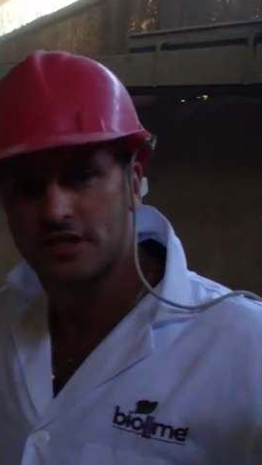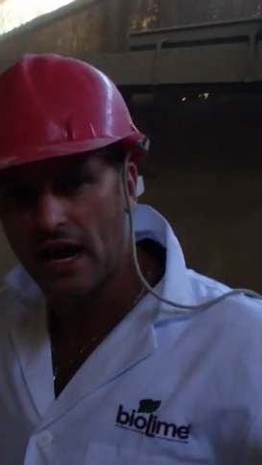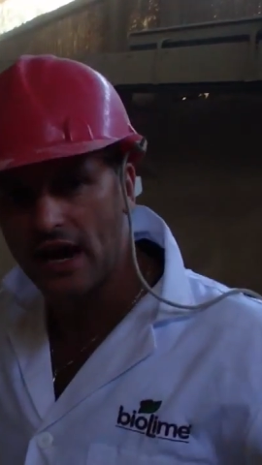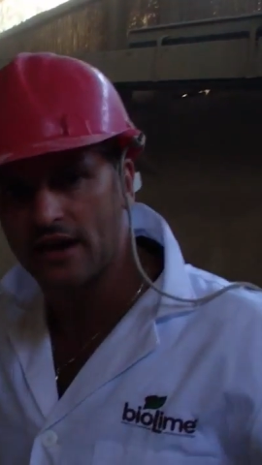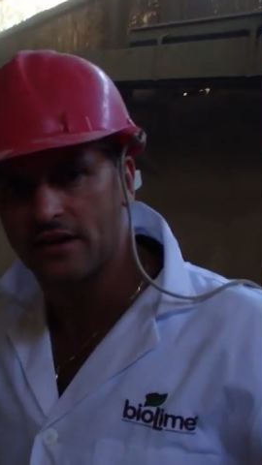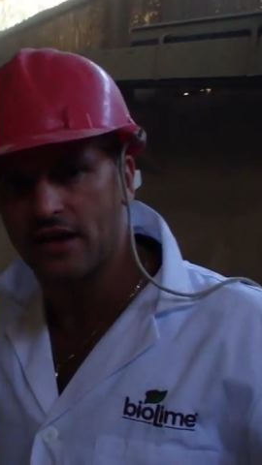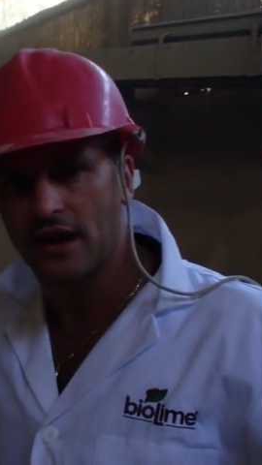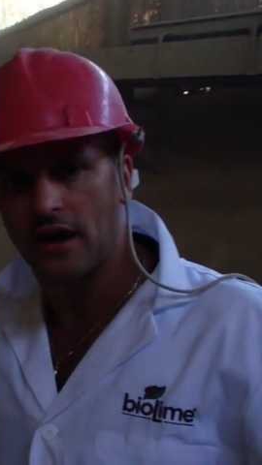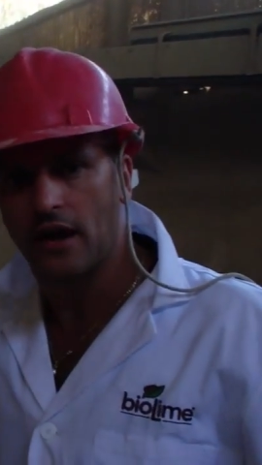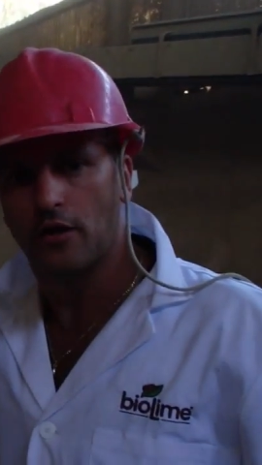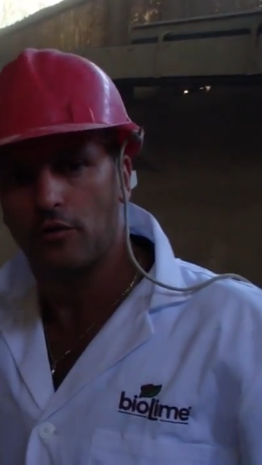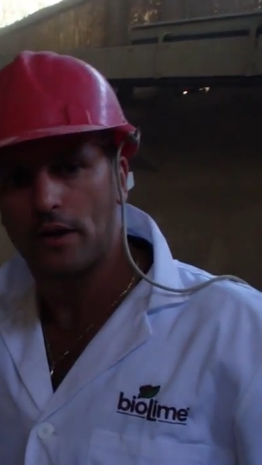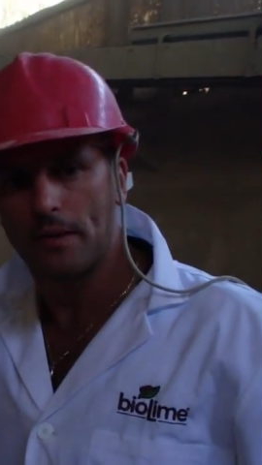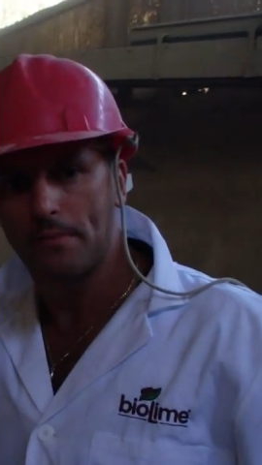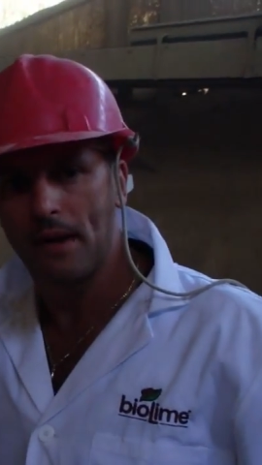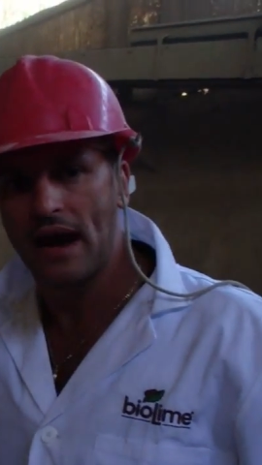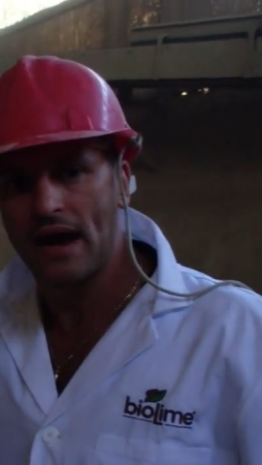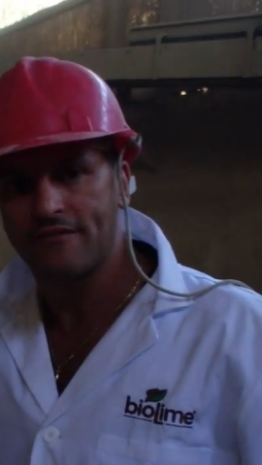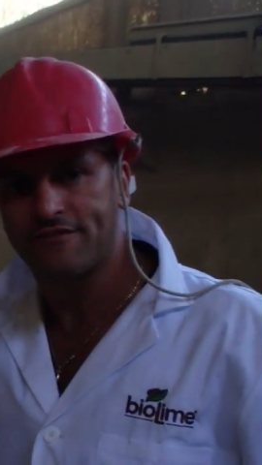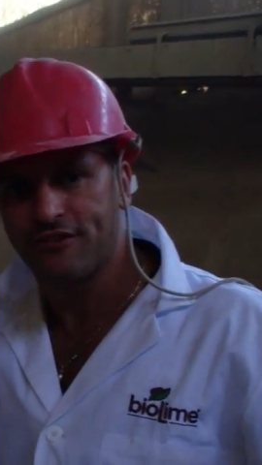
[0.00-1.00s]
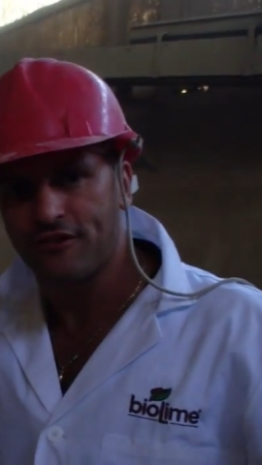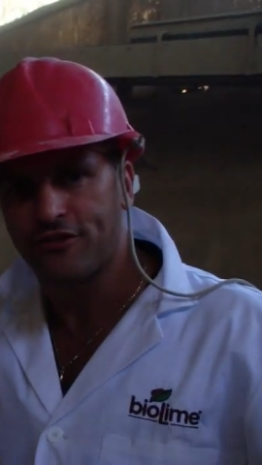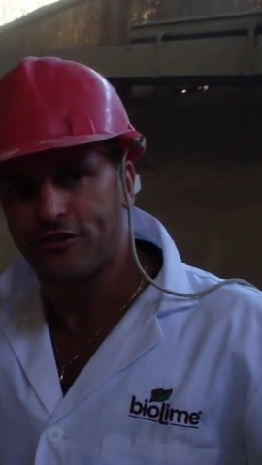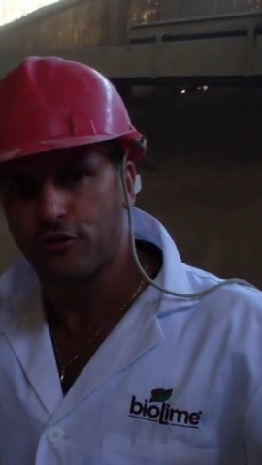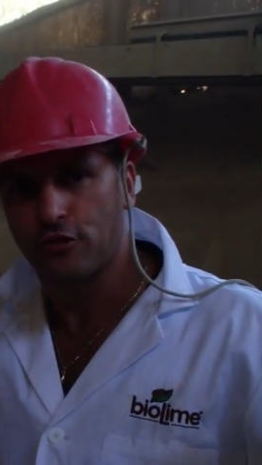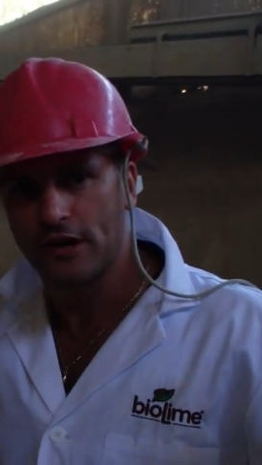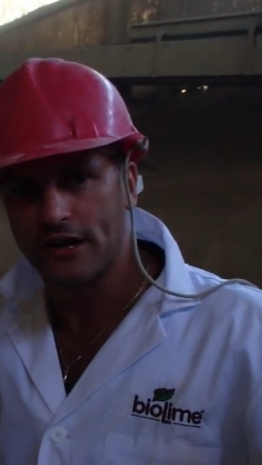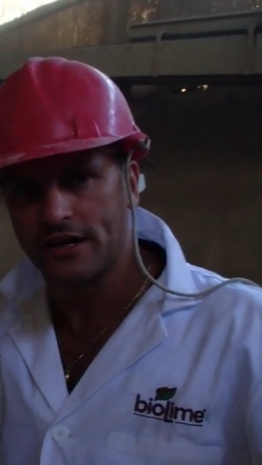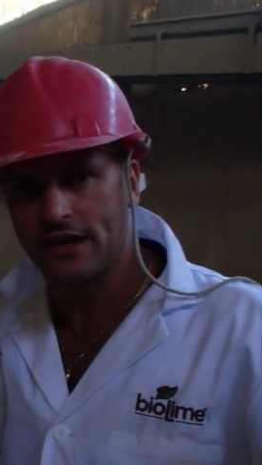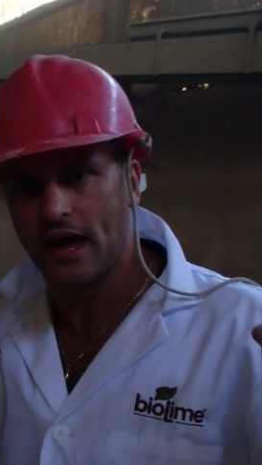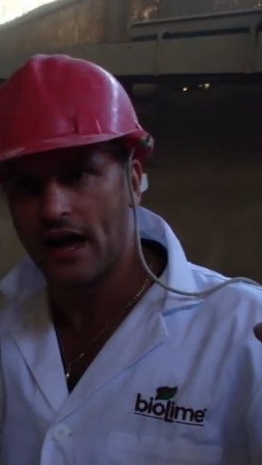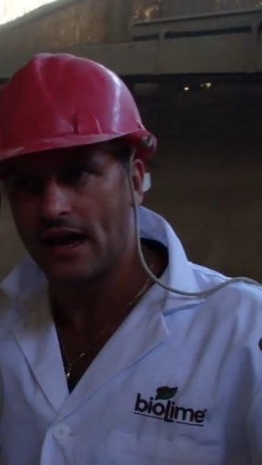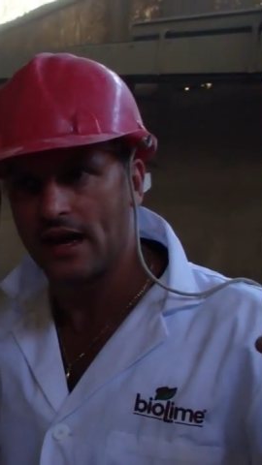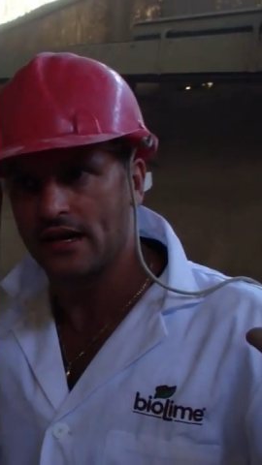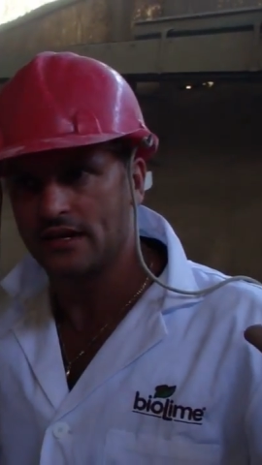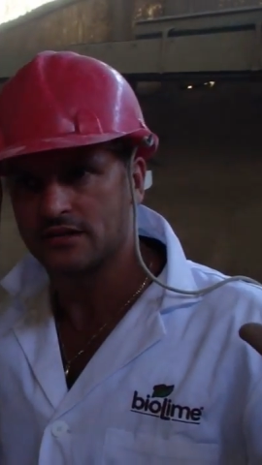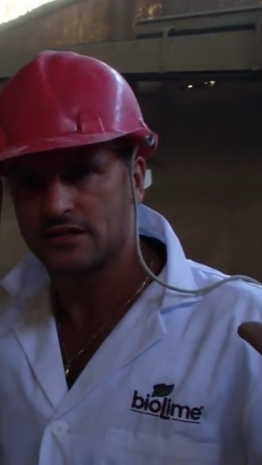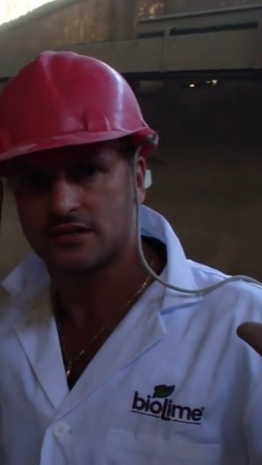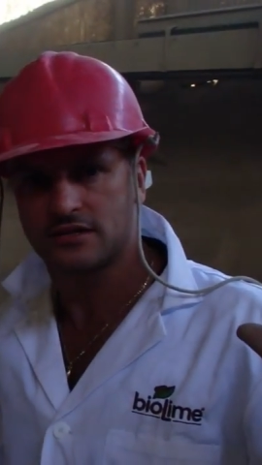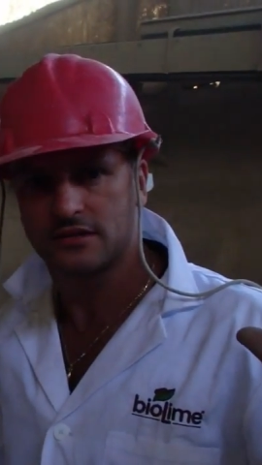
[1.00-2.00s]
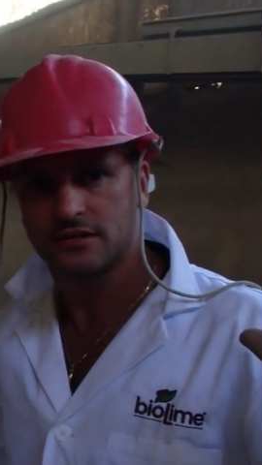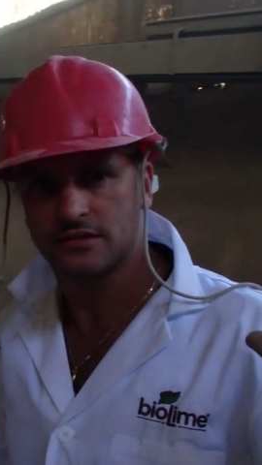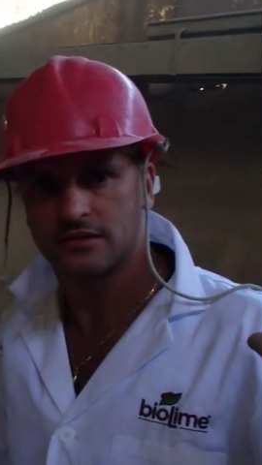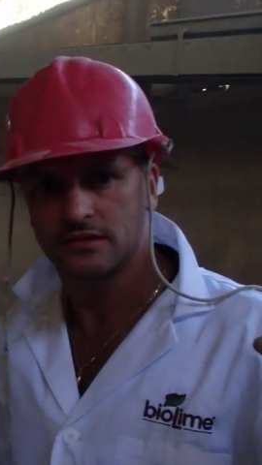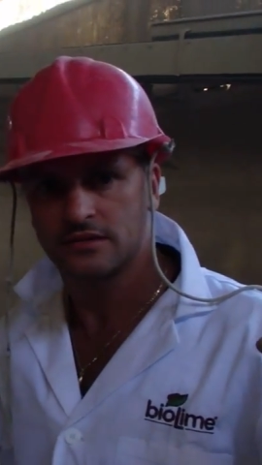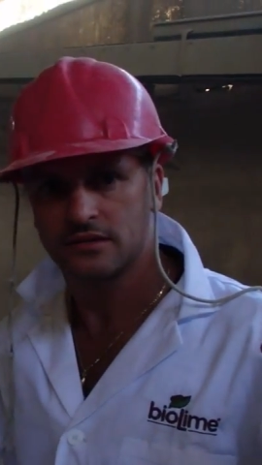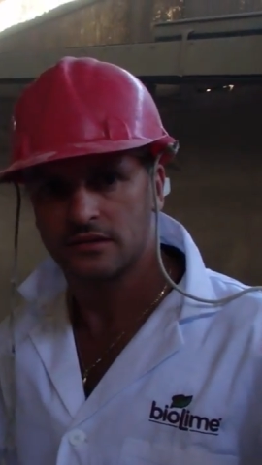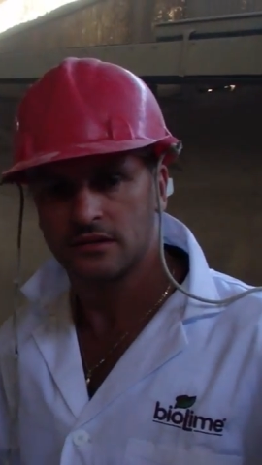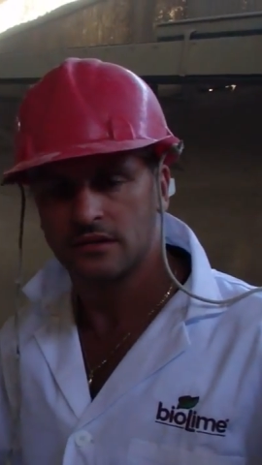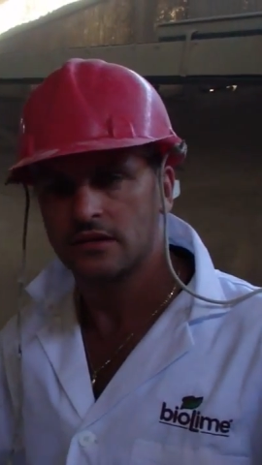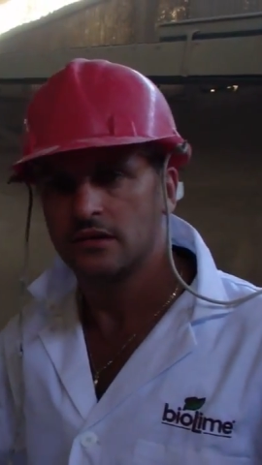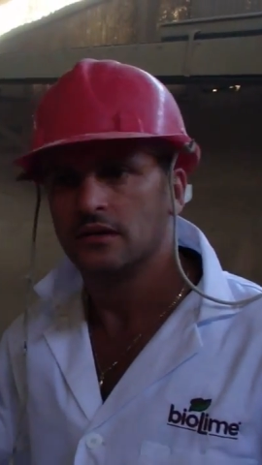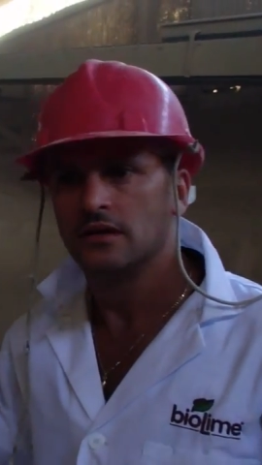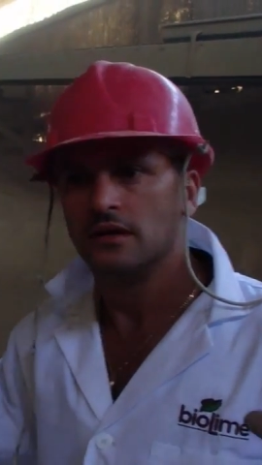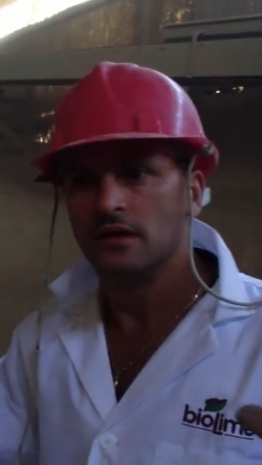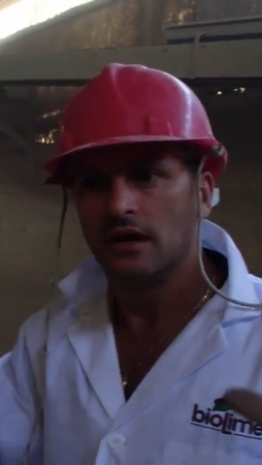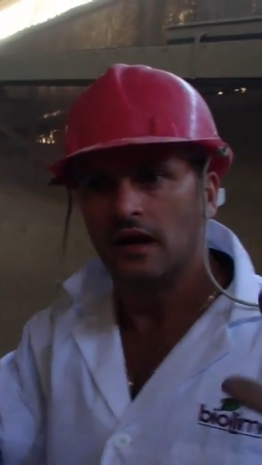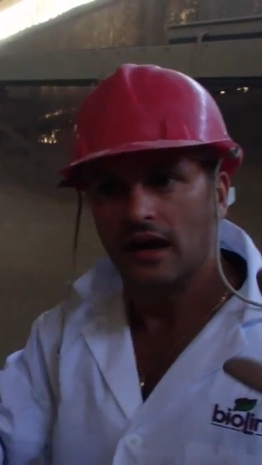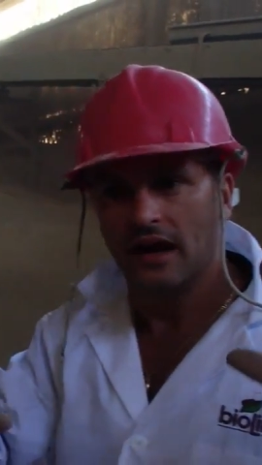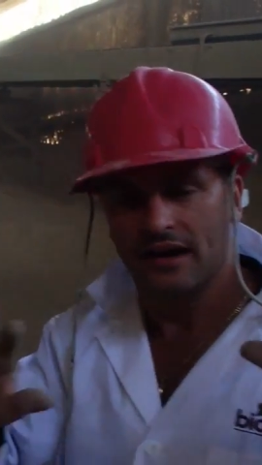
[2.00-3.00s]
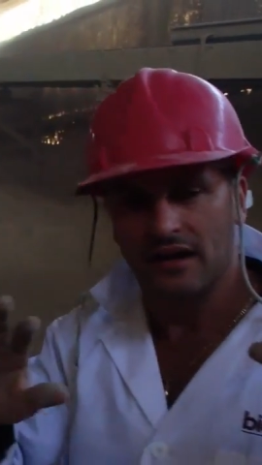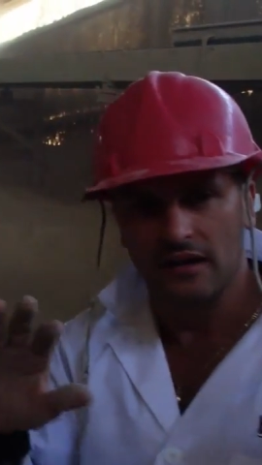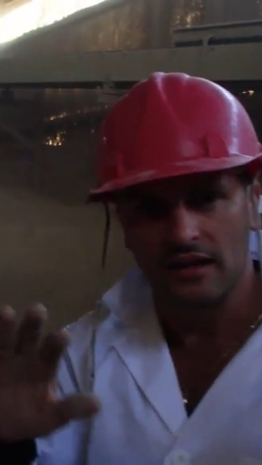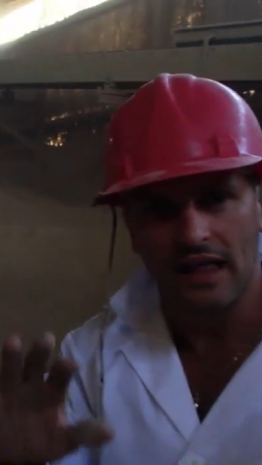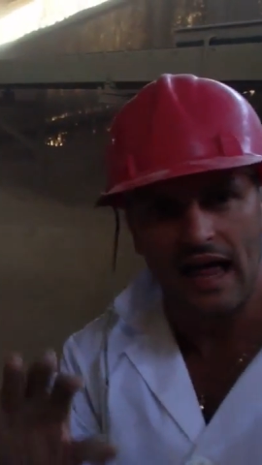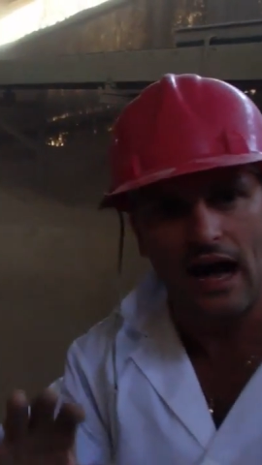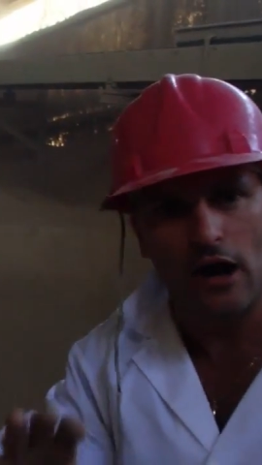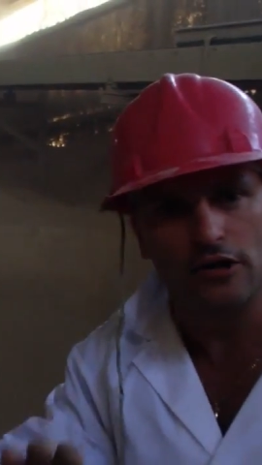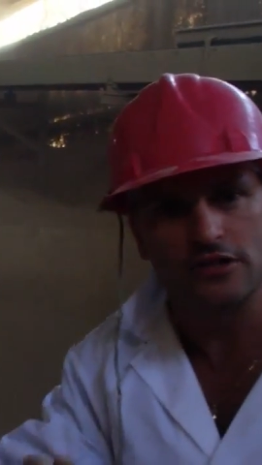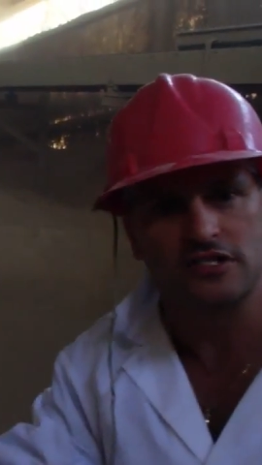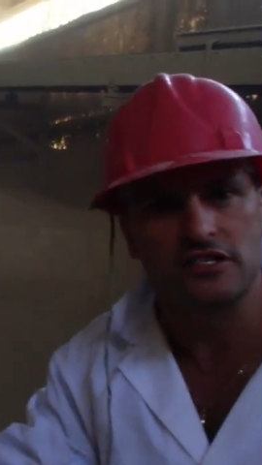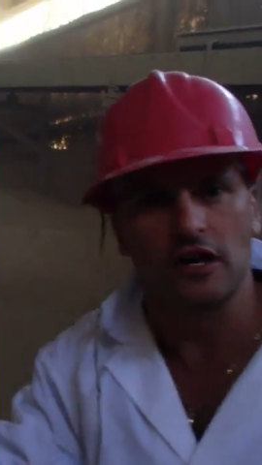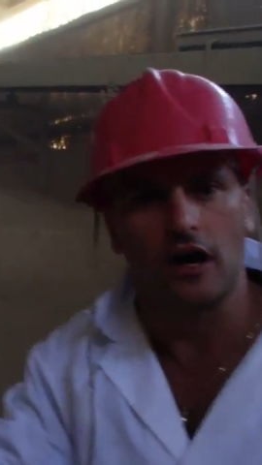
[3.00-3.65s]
stay there and remain for 3 days and allow